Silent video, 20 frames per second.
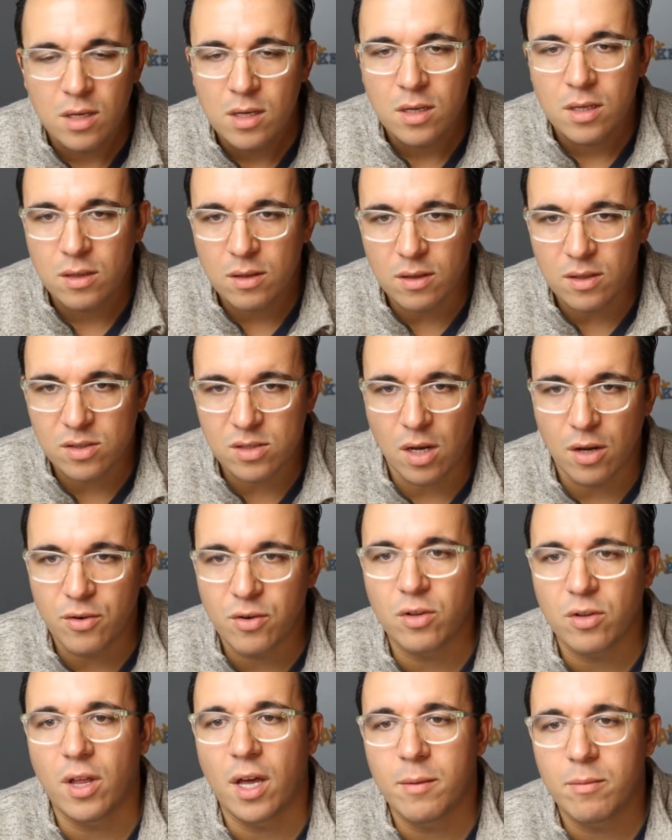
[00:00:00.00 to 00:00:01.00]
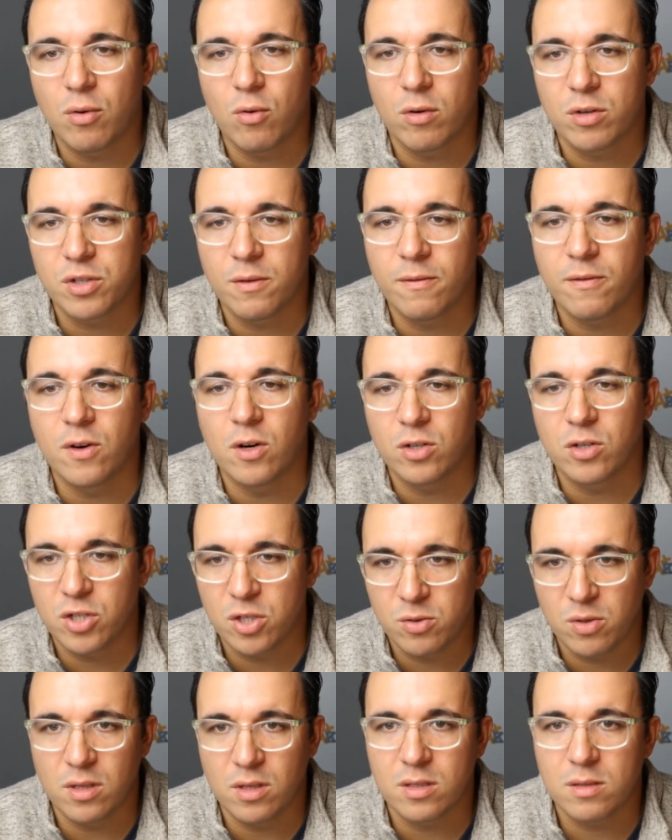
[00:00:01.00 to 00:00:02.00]
this underlined portion functions
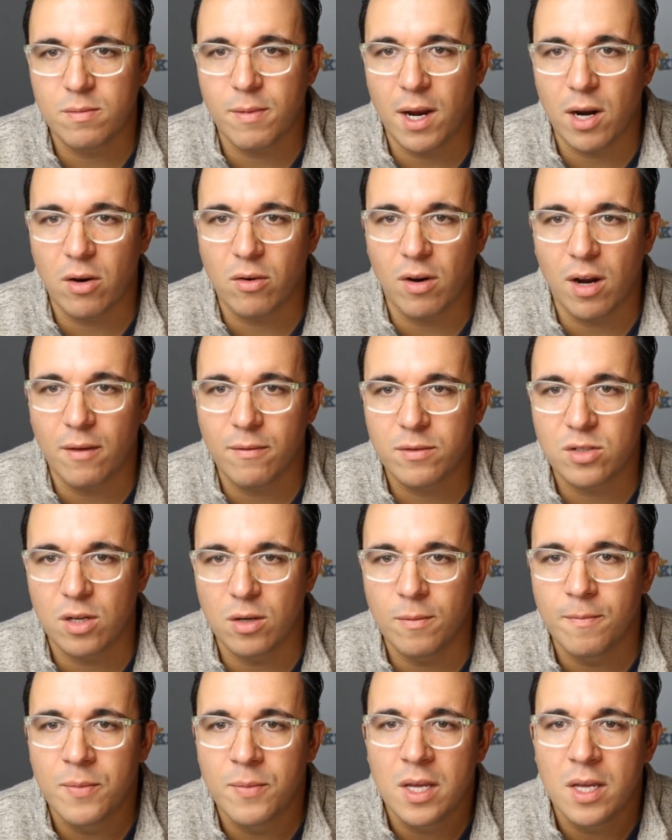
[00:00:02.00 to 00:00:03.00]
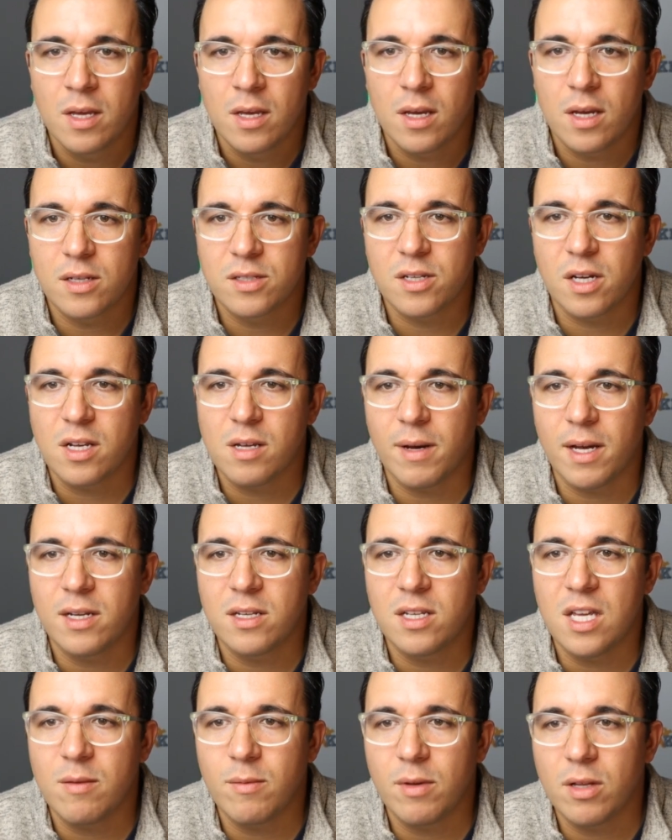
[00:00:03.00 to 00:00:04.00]
within this paragraph. So a study by a
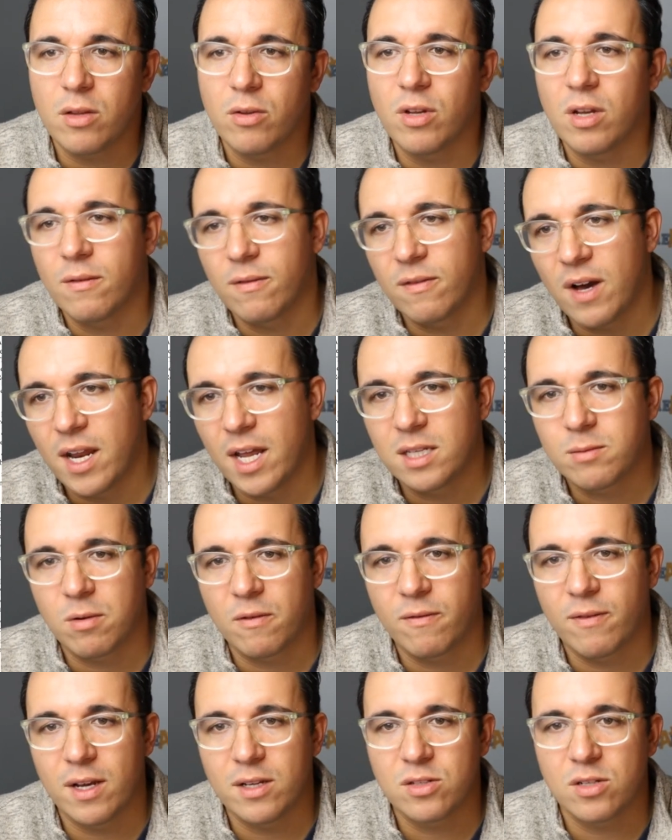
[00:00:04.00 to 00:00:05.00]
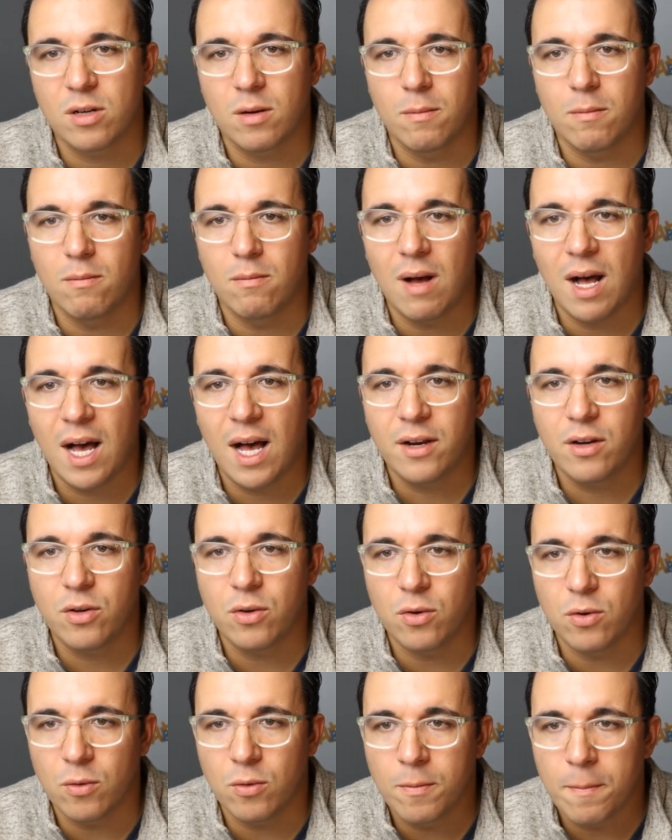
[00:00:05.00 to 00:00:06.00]
team including finance professor
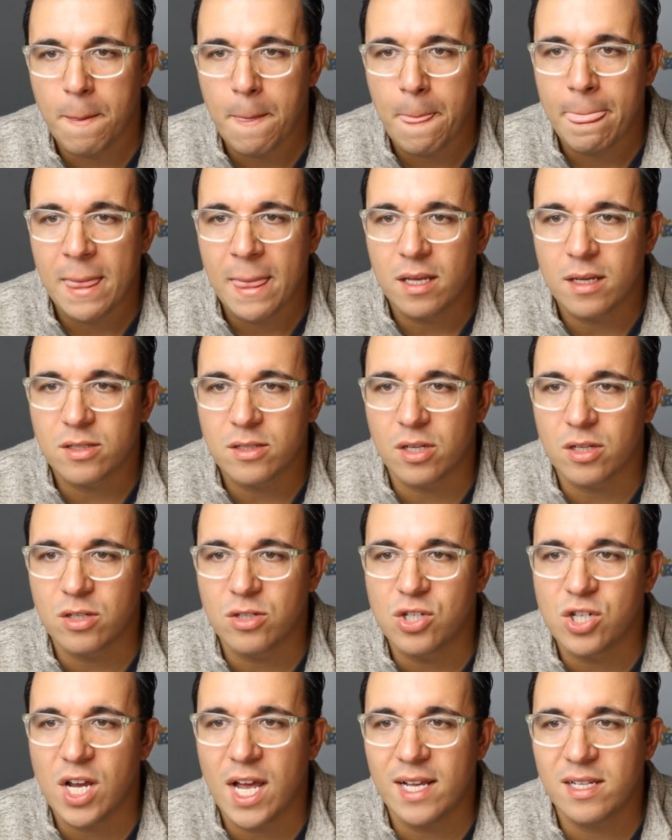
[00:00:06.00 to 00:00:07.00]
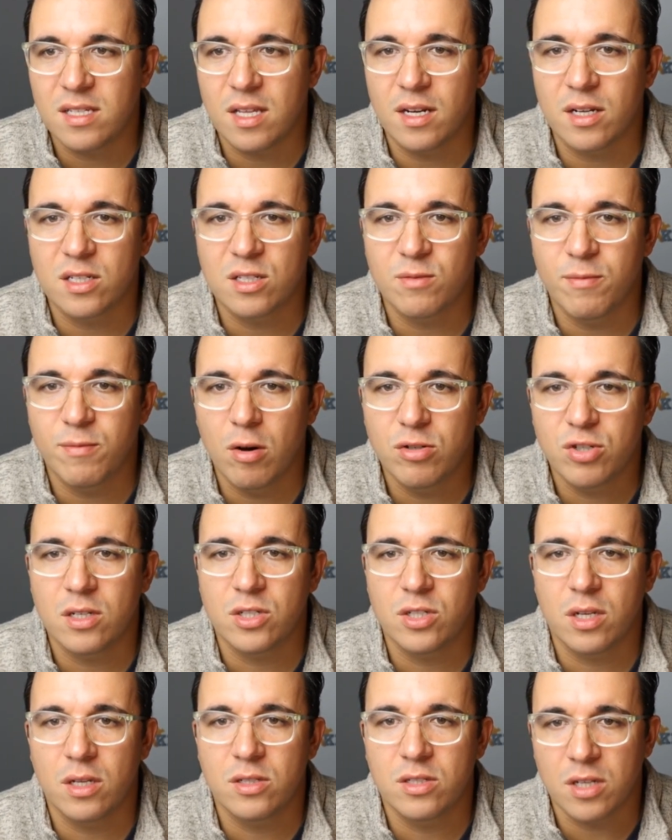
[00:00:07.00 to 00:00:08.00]
Madhu suggests that exposure
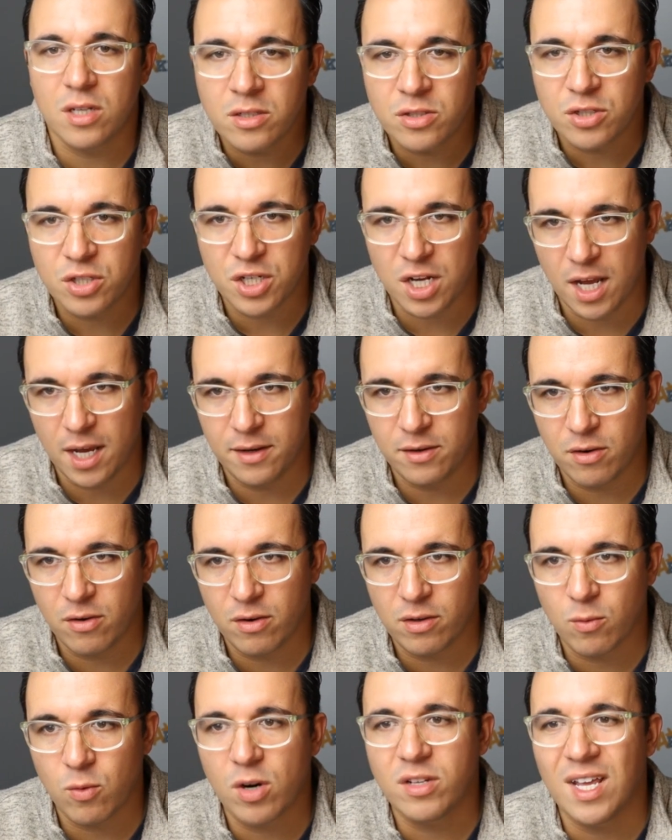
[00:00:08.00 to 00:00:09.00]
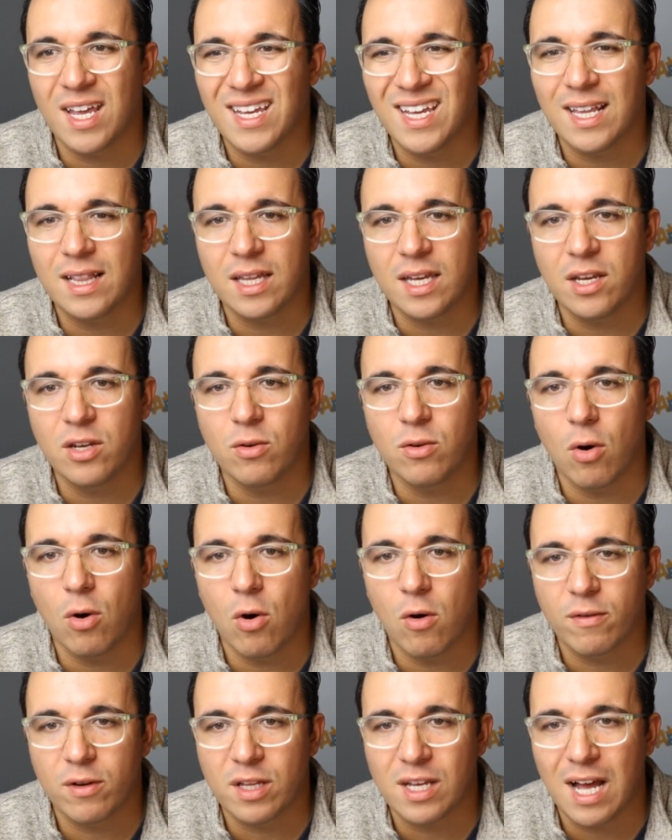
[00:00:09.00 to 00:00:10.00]
to sunshine during the workday can lead to
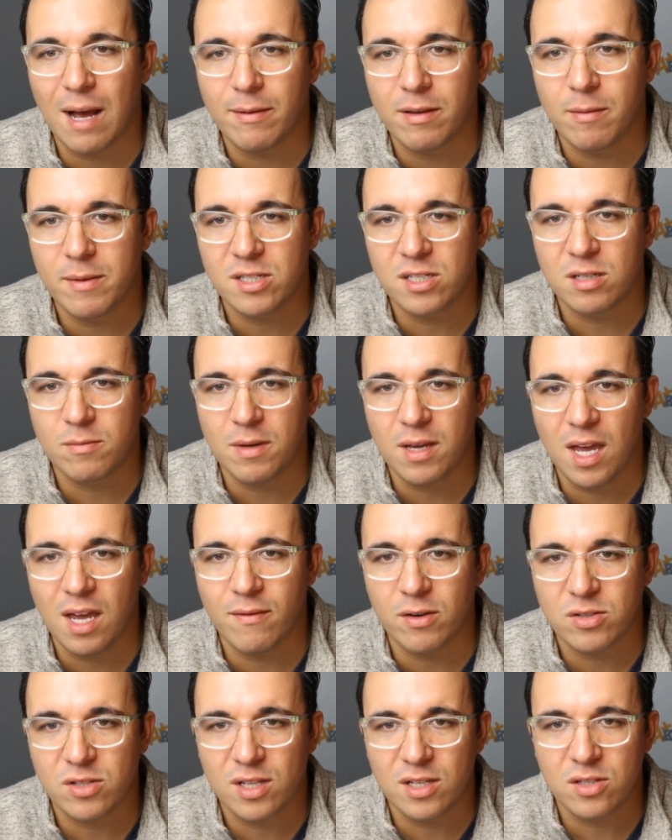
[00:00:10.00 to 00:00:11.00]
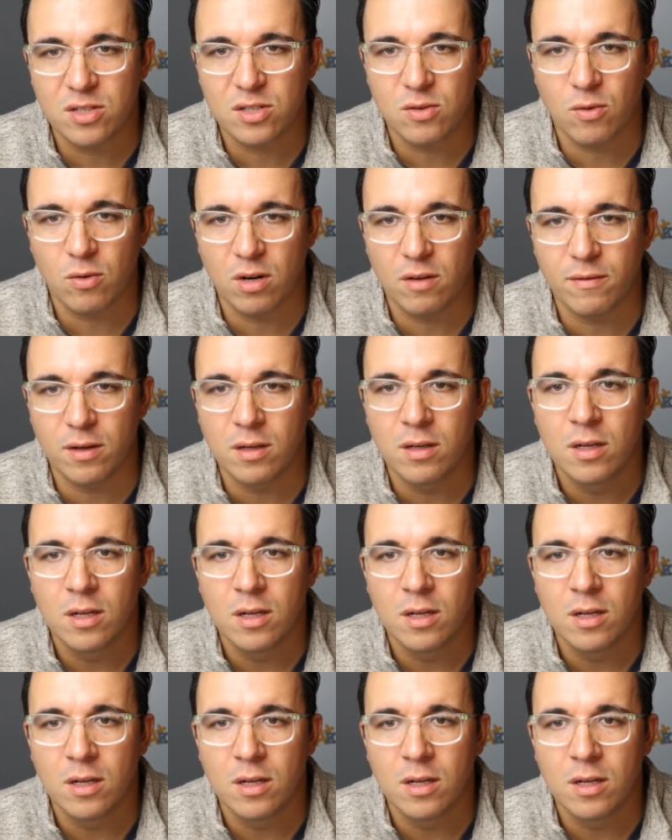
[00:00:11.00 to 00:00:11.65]
overly optimistic behavior. So that's sort of a,